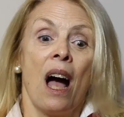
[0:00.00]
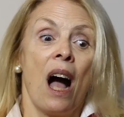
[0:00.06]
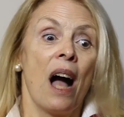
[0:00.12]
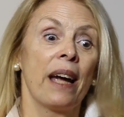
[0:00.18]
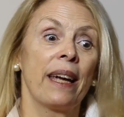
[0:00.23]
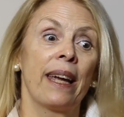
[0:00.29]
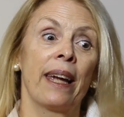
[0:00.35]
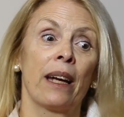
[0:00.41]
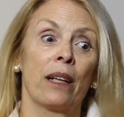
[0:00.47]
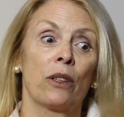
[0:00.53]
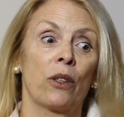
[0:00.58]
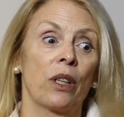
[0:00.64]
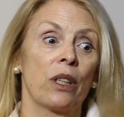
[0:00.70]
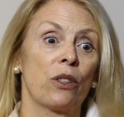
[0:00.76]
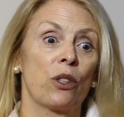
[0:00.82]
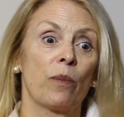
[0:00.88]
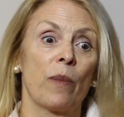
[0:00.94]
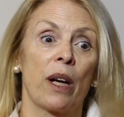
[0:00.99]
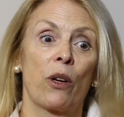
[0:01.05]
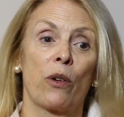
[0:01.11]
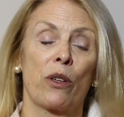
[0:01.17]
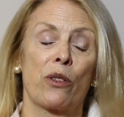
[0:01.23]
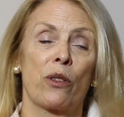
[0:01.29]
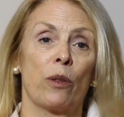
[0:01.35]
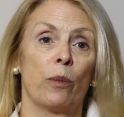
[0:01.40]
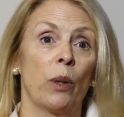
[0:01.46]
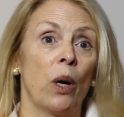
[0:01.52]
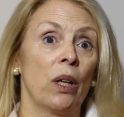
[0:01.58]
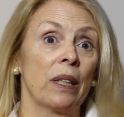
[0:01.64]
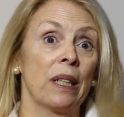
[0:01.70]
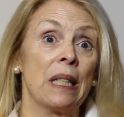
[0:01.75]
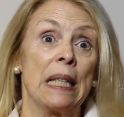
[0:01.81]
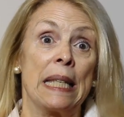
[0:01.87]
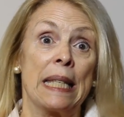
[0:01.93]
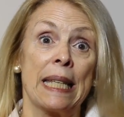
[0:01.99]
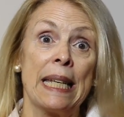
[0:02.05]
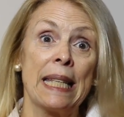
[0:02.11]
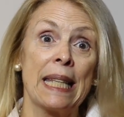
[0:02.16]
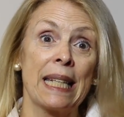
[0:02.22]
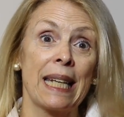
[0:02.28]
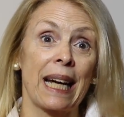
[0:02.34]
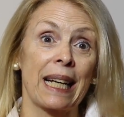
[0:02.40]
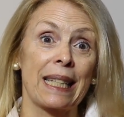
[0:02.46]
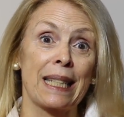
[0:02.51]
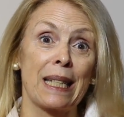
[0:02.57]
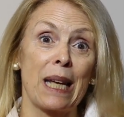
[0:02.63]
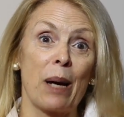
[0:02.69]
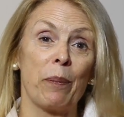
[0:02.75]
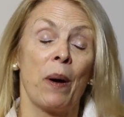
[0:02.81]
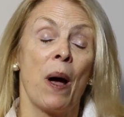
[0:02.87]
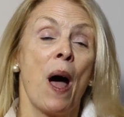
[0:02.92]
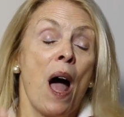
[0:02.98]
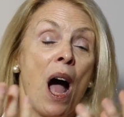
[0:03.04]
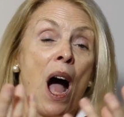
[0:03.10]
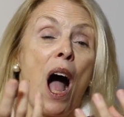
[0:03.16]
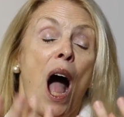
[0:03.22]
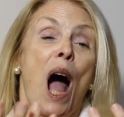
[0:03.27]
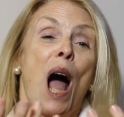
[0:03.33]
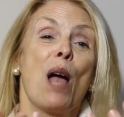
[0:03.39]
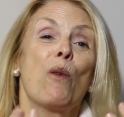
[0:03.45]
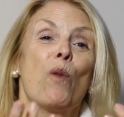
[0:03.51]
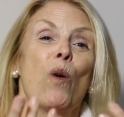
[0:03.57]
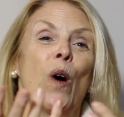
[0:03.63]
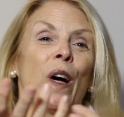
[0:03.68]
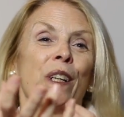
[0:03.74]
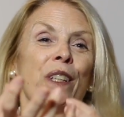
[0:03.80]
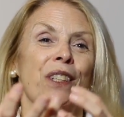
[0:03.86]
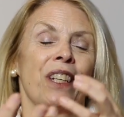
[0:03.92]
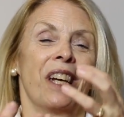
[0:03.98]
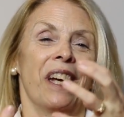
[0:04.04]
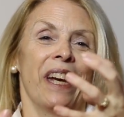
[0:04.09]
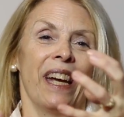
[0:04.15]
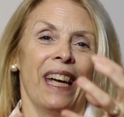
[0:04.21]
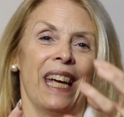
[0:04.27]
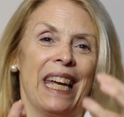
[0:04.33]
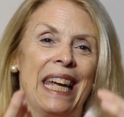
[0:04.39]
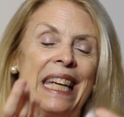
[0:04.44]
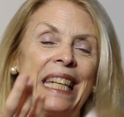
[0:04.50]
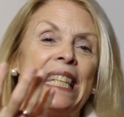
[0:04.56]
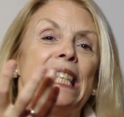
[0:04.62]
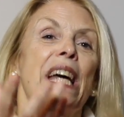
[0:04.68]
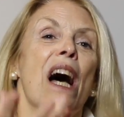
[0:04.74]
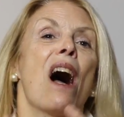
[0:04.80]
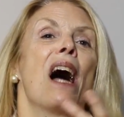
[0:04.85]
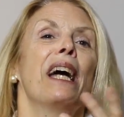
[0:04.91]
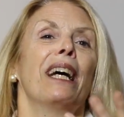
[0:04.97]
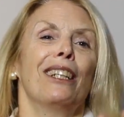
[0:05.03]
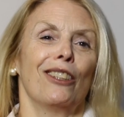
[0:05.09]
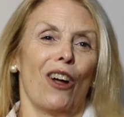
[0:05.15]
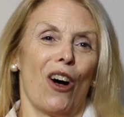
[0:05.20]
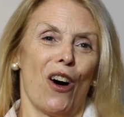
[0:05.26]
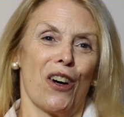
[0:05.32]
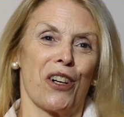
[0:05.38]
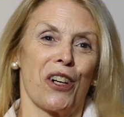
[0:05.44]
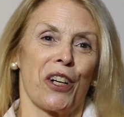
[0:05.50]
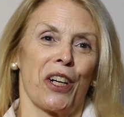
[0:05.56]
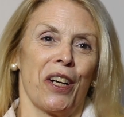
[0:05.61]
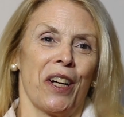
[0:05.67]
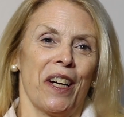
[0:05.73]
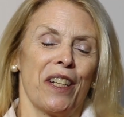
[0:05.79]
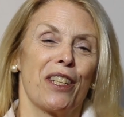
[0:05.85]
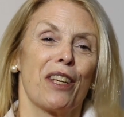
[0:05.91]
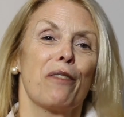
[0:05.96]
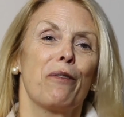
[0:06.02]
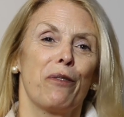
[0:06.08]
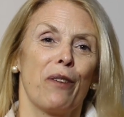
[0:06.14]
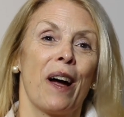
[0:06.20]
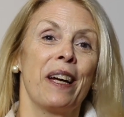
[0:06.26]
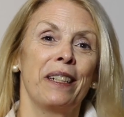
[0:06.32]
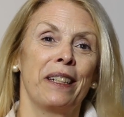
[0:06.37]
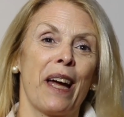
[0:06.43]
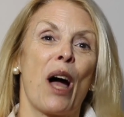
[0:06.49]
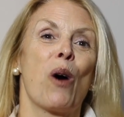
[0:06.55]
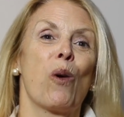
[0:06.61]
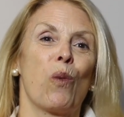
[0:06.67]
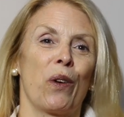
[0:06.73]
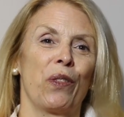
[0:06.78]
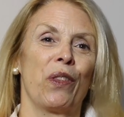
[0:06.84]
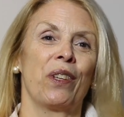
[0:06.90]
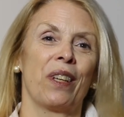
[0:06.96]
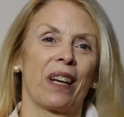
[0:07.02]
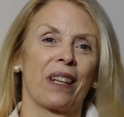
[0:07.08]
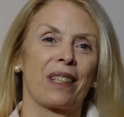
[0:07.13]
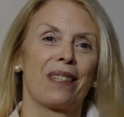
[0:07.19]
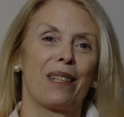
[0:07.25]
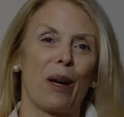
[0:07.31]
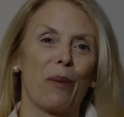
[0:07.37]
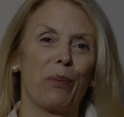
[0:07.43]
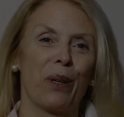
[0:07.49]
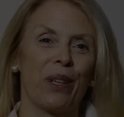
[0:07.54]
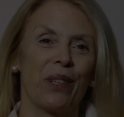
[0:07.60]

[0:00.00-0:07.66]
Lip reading: I can't look into my crystal ball and see the next step. I want, in dialogue, to find out what the next step